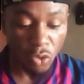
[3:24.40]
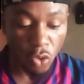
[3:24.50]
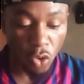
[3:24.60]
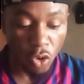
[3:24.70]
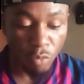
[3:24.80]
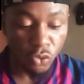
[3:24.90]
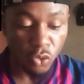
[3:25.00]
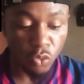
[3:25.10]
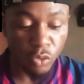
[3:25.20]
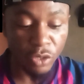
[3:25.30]
home
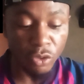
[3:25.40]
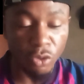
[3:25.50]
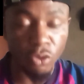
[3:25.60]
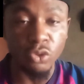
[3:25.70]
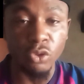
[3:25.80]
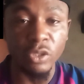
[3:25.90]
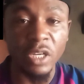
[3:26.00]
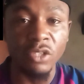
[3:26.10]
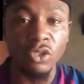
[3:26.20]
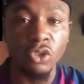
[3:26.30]
to win or draw.
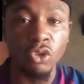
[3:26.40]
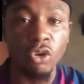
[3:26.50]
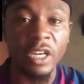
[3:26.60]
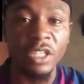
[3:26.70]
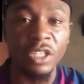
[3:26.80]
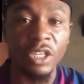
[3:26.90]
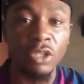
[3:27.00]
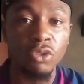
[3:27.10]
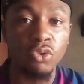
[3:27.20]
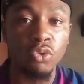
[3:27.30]
That's
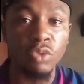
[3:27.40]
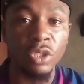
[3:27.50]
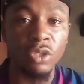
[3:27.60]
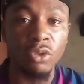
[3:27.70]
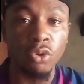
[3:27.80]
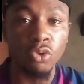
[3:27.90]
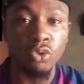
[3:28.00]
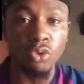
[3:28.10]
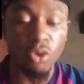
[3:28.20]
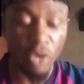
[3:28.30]
Jogagen to win or
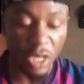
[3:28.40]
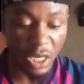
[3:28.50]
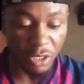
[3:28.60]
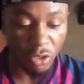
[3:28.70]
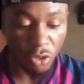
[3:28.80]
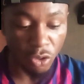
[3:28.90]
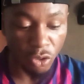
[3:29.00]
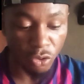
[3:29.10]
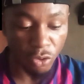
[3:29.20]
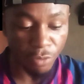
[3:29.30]
draw at the
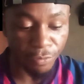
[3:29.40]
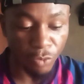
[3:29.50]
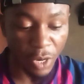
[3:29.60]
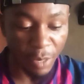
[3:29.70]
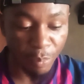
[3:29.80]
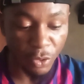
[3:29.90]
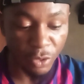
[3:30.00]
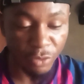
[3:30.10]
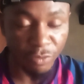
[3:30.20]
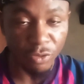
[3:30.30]
odd of
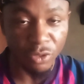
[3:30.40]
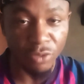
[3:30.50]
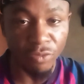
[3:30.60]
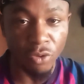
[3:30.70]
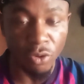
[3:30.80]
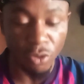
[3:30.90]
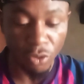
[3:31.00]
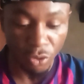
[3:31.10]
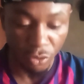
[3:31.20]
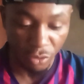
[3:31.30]
1.44
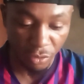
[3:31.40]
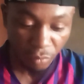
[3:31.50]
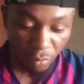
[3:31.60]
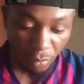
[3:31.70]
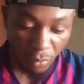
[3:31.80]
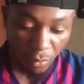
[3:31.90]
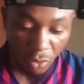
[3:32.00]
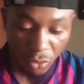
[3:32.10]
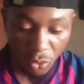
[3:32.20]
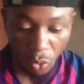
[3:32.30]
odds.
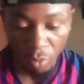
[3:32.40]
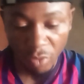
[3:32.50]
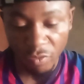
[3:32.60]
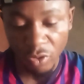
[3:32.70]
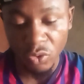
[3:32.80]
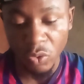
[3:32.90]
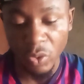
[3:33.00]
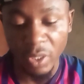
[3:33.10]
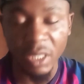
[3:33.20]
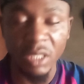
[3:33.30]
So we'll move on to
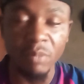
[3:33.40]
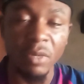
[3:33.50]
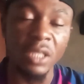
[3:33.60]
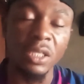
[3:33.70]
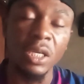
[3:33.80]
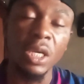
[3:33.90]
our next match,